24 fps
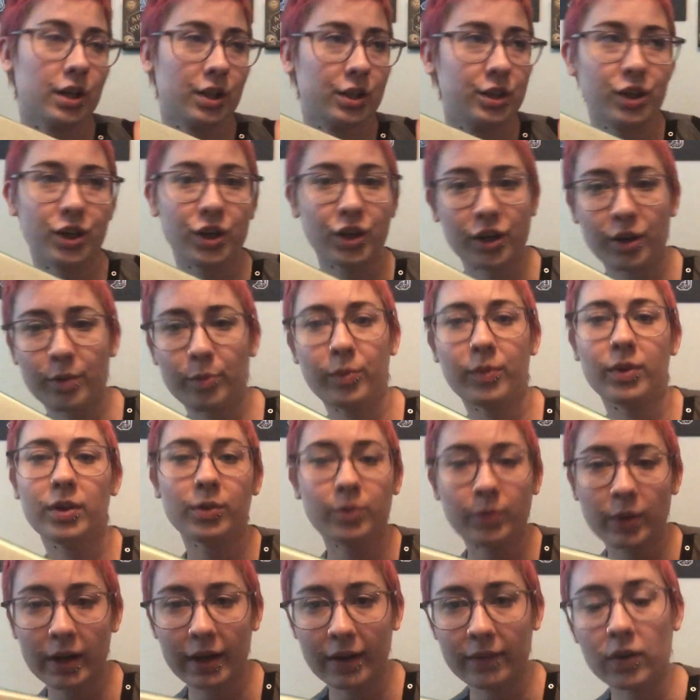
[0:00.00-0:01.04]
term
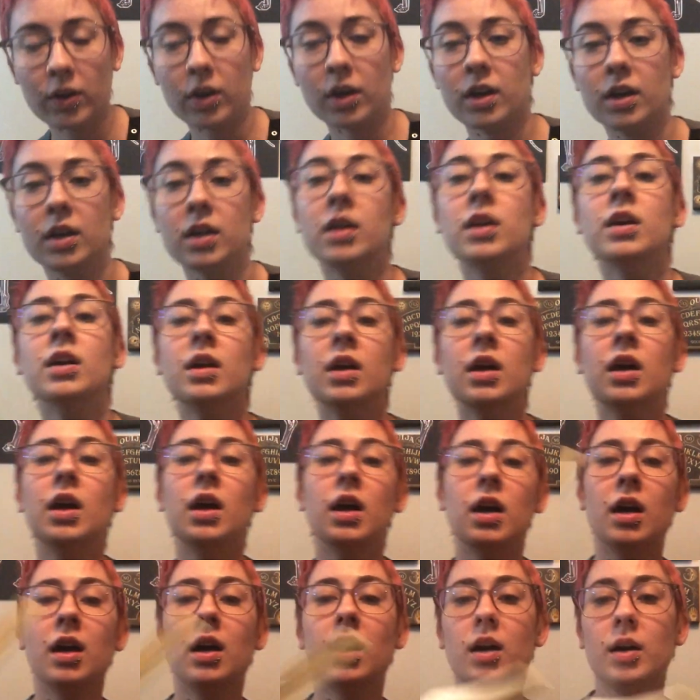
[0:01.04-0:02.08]
whatever.
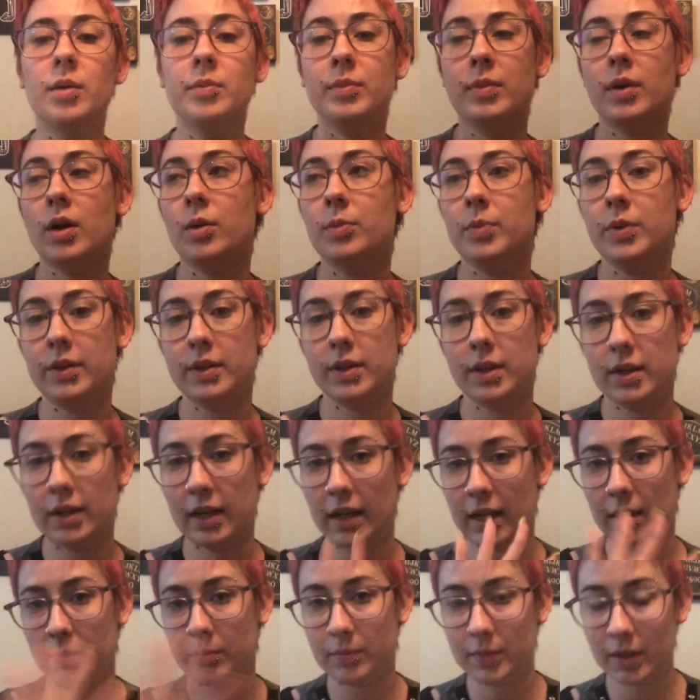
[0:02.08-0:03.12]
I'll put the
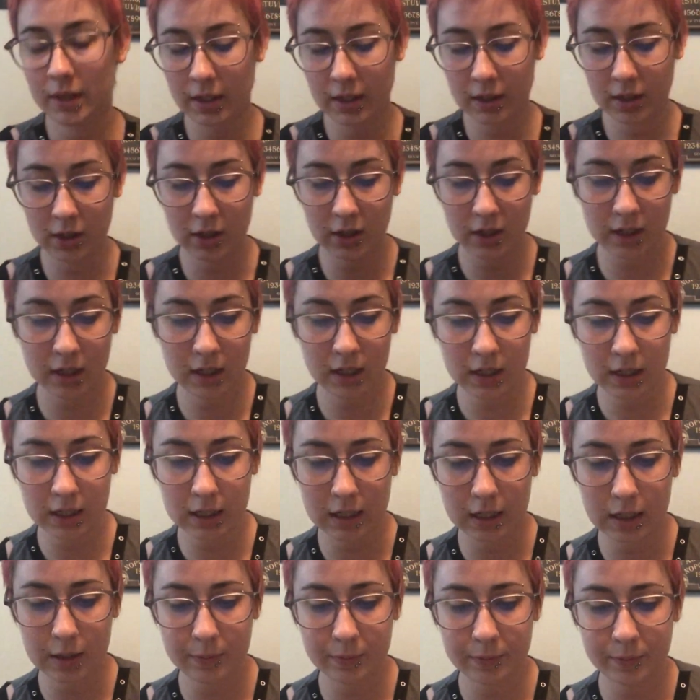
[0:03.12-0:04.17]
name here.
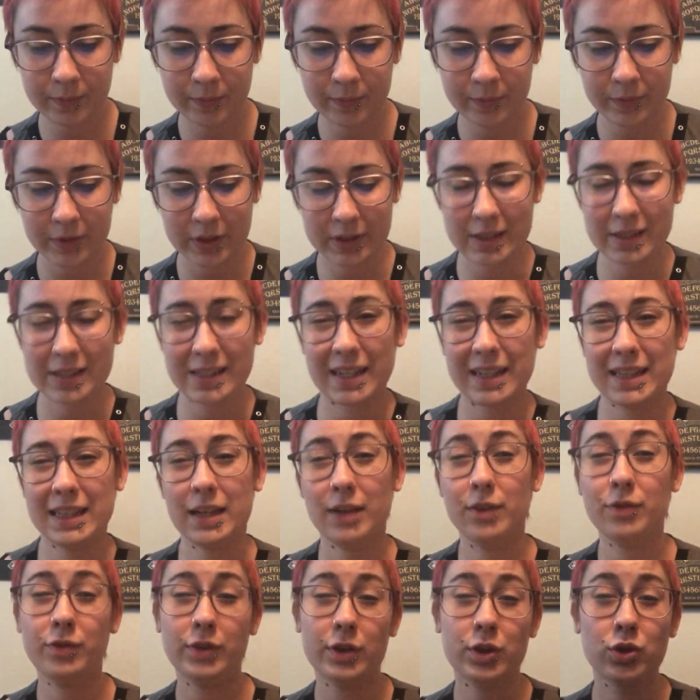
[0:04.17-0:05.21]
This is like the
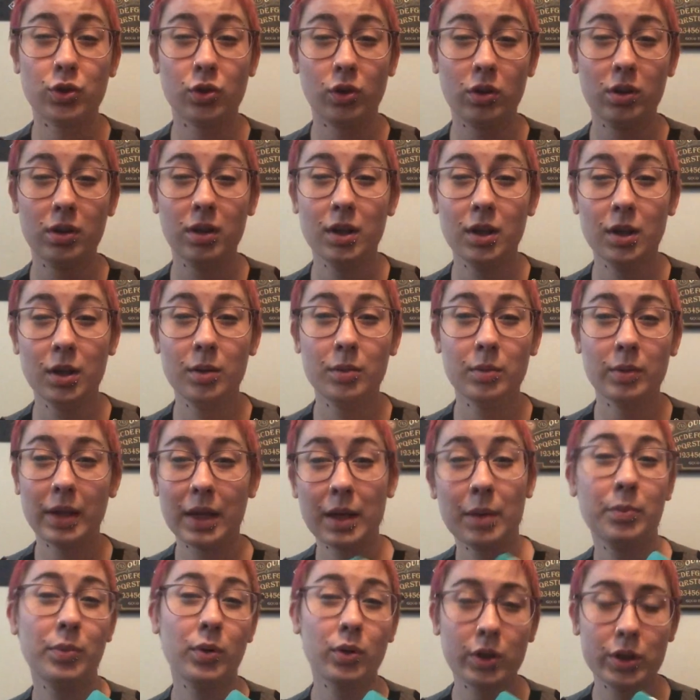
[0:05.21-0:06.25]
official
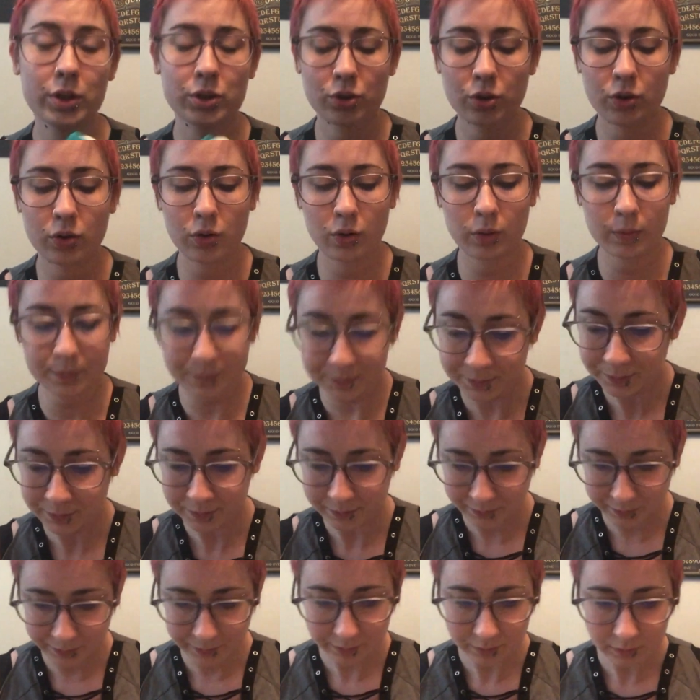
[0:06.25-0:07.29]
like bullet journal
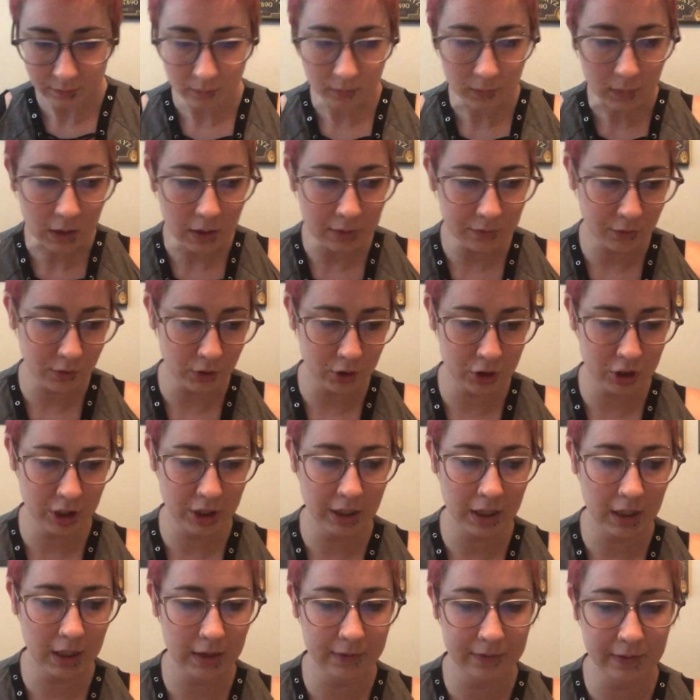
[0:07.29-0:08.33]

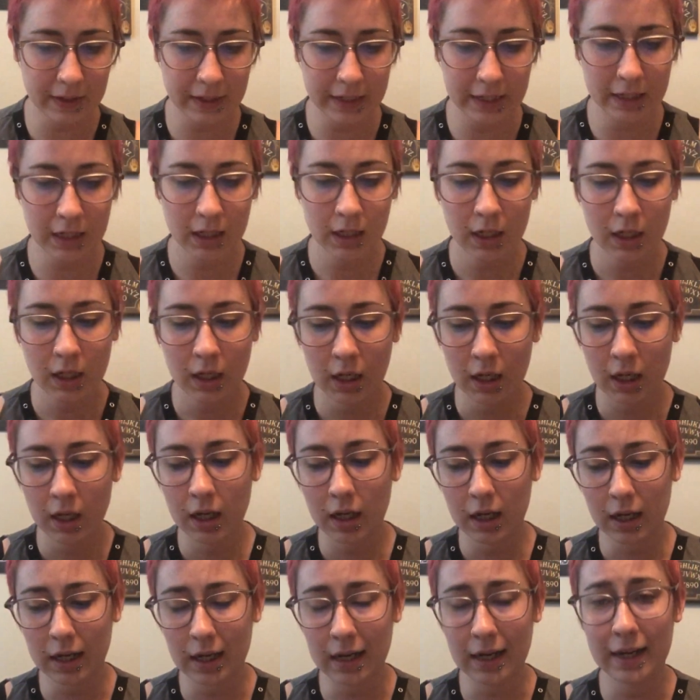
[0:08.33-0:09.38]
version of it.
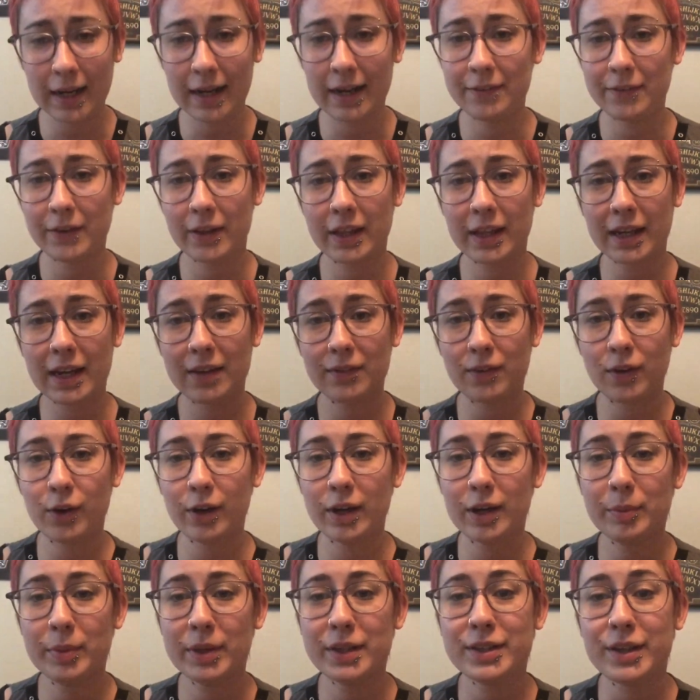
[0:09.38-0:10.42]
I feel like I've
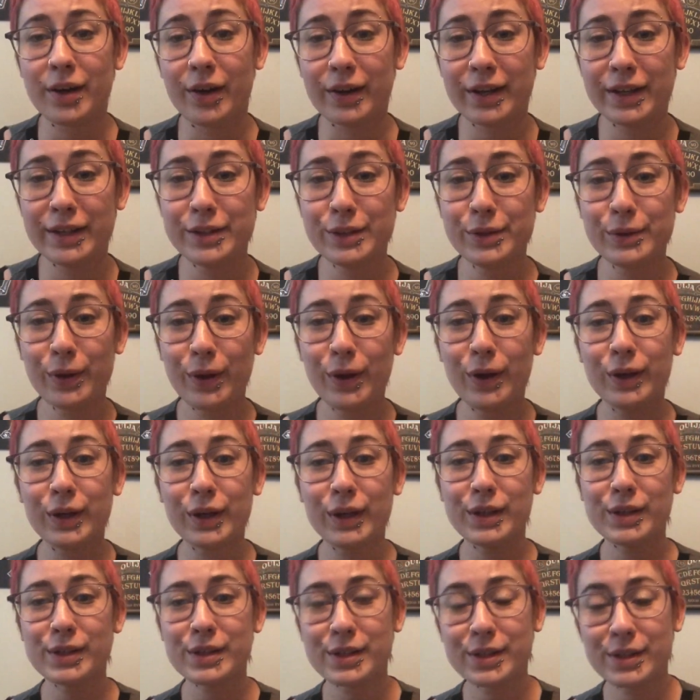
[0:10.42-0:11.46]
already been talking too long,
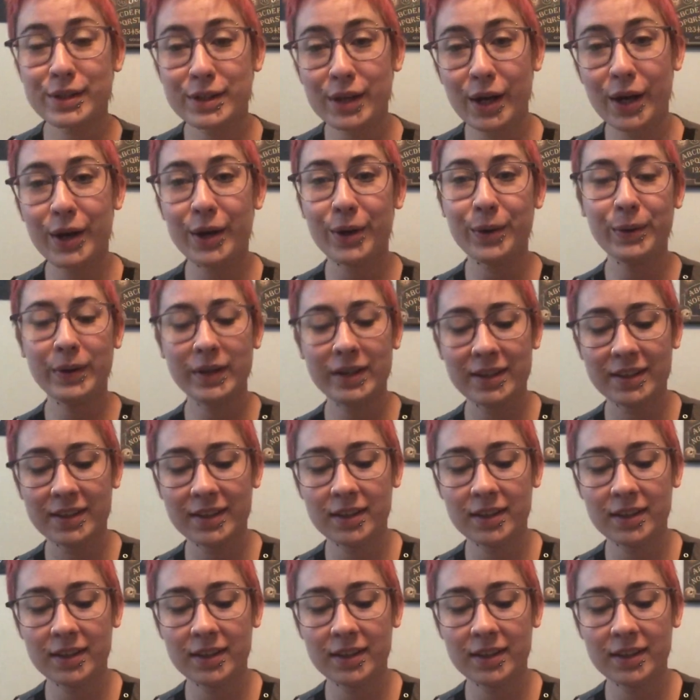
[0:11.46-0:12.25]
so